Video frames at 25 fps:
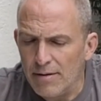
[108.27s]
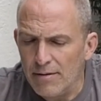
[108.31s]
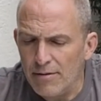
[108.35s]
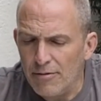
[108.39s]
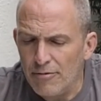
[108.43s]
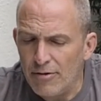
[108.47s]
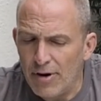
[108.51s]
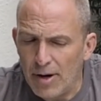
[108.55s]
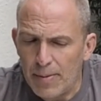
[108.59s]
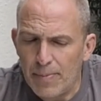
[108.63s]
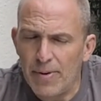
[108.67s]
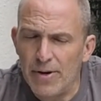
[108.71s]

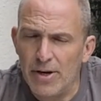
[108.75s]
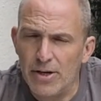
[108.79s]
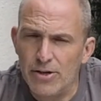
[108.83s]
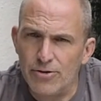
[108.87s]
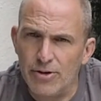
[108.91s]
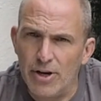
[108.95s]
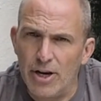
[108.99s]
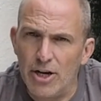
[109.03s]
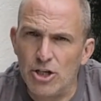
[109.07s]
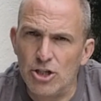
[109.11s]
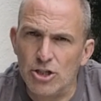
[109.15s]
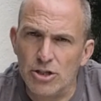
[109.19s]
wreck
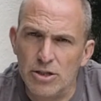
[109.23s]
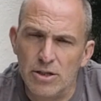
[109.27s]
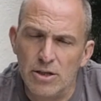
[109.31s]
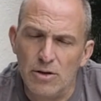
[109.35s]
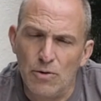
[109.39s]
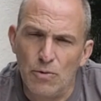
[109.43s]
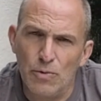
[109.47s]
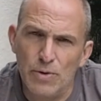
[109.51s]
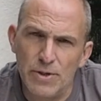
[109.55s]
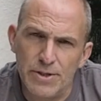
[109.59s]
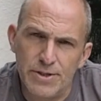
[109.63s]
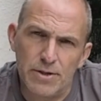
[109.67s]
penetration
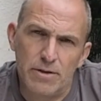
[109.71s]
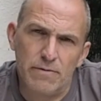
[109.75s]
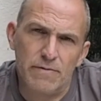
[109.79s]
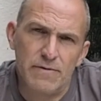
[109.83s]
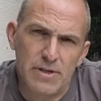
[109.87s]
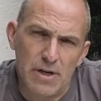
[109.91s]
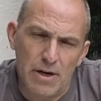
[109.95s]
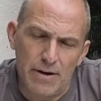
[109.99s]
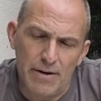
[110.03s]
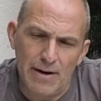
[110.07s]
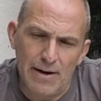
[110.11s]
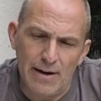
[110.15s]
with or
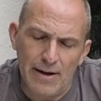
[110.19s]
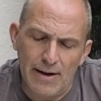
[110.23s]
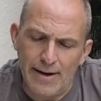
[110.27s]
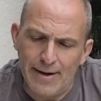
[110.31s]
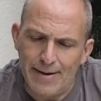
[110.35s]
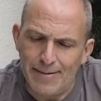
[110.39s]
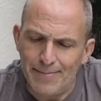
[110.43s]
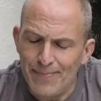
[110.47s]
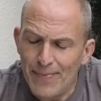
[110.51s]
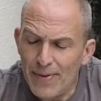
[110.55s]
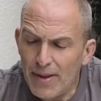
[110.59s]
without a line.